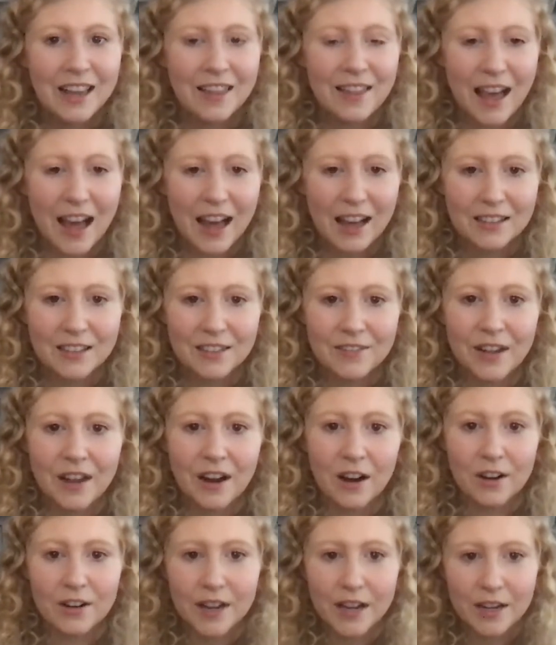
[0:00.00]
they activate
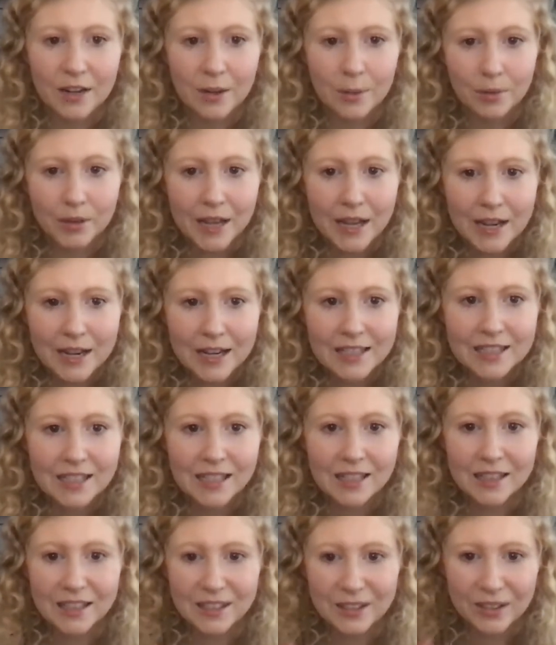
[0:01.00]
our natal planets
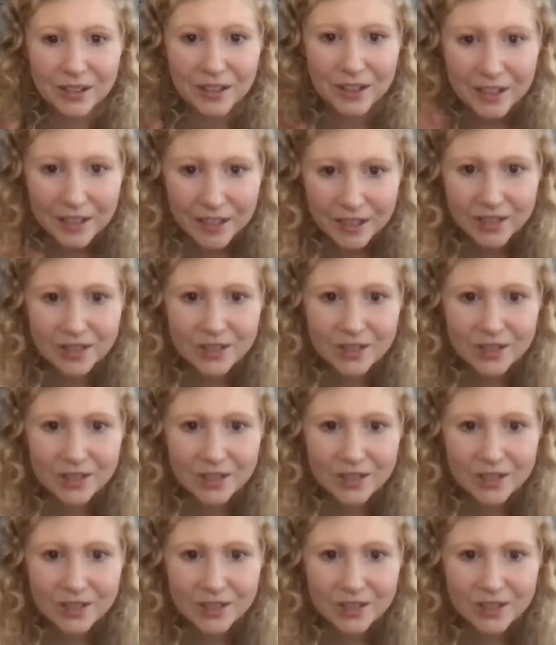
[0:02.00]
like little